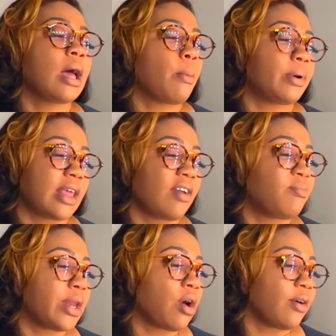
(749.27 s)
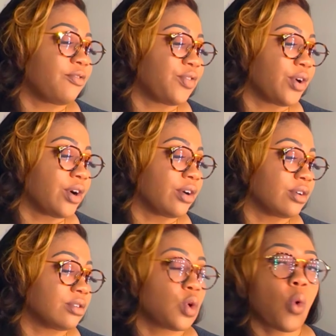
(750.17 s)
But they've been on for
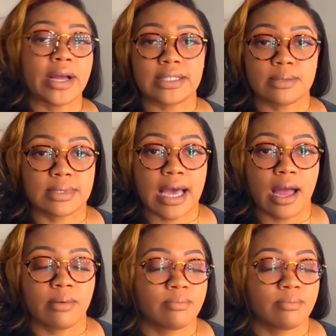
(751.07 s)
quite some time.